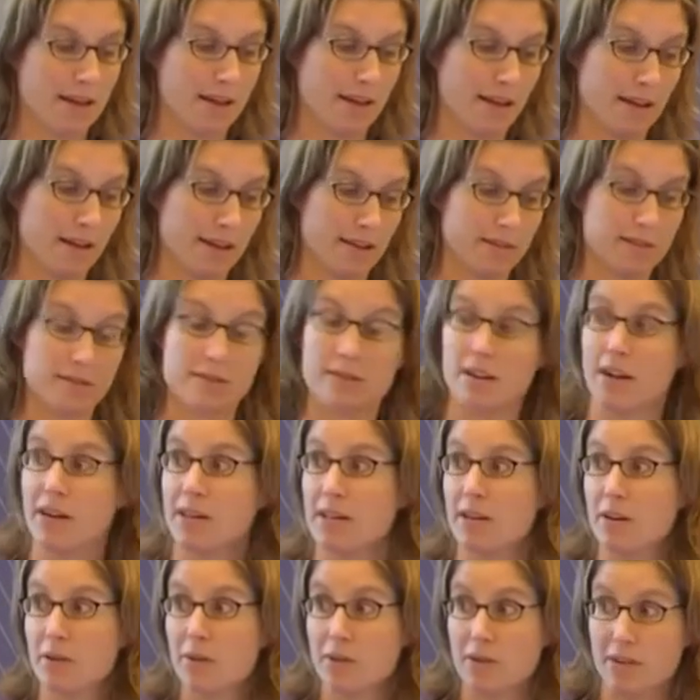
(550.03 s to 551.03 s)
and
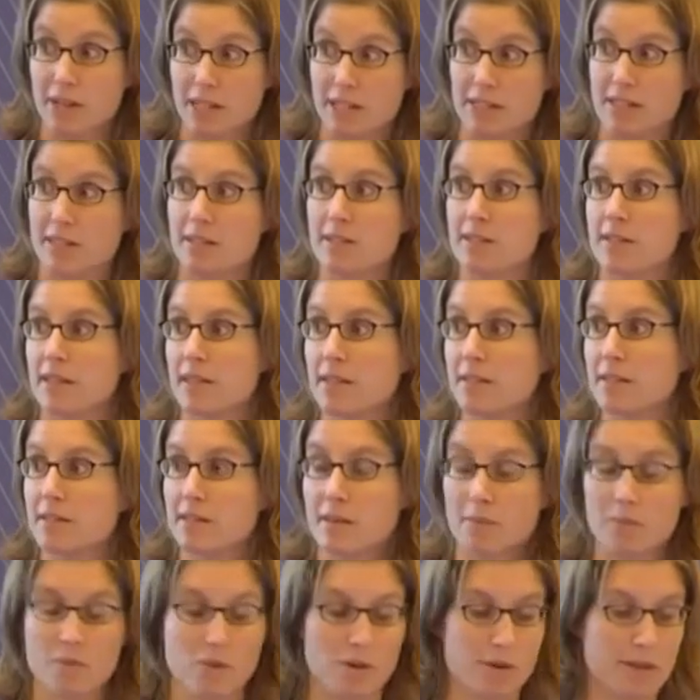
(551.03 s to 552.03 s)
Daria already said
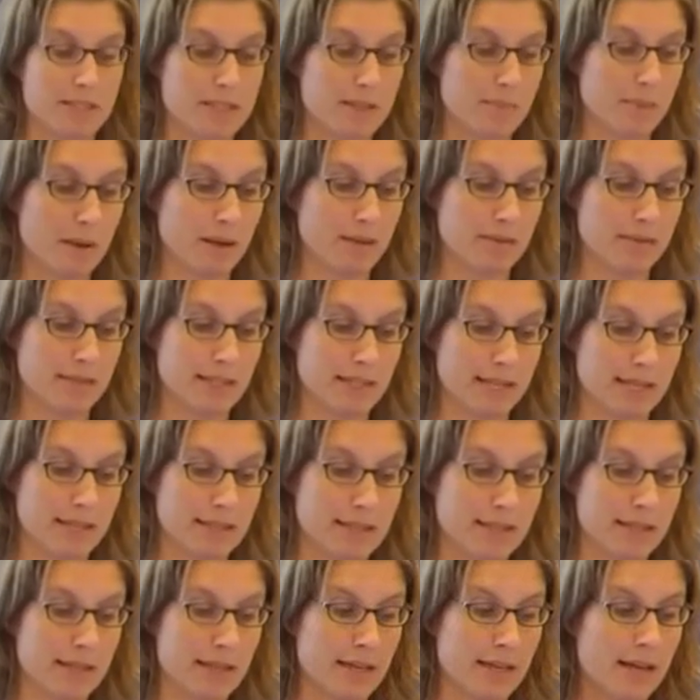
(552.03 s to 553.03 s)
some words about
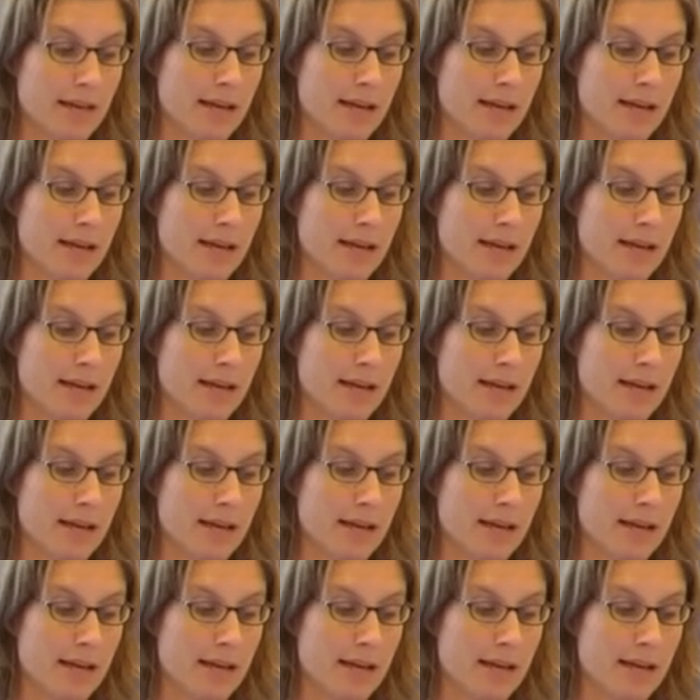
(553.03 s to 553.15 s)
that.